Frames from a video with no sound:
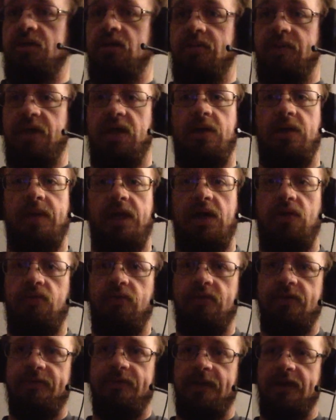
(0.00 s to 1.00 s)
going to be coming out
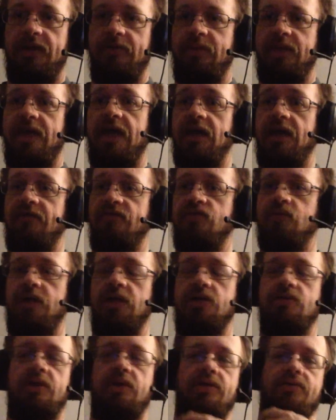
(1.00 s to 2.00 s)
at the beginning of
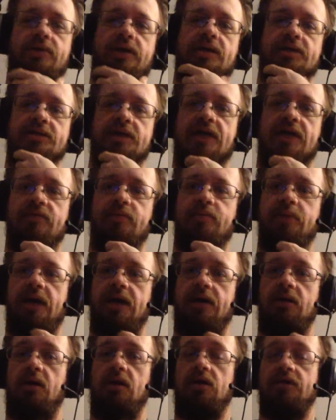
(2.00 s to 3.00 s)
2023 because I have a
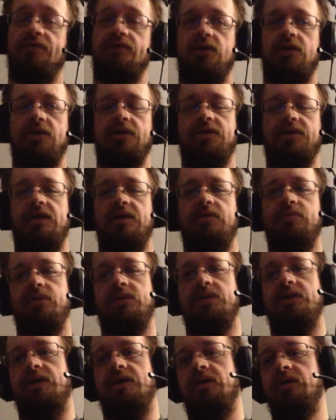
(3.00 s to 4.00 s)
backlog of content,
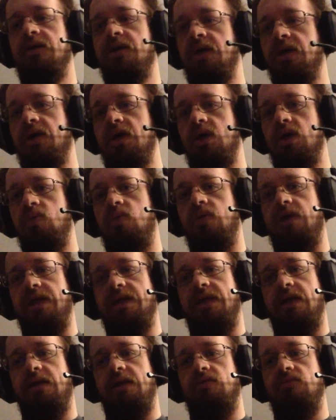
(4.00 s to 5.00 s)
but we'll
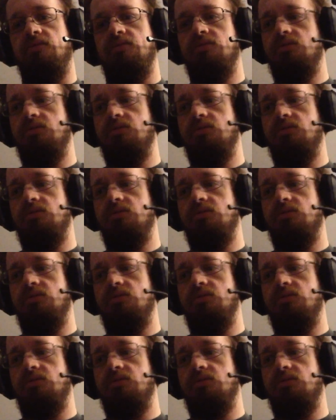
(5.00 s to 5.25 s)
get that out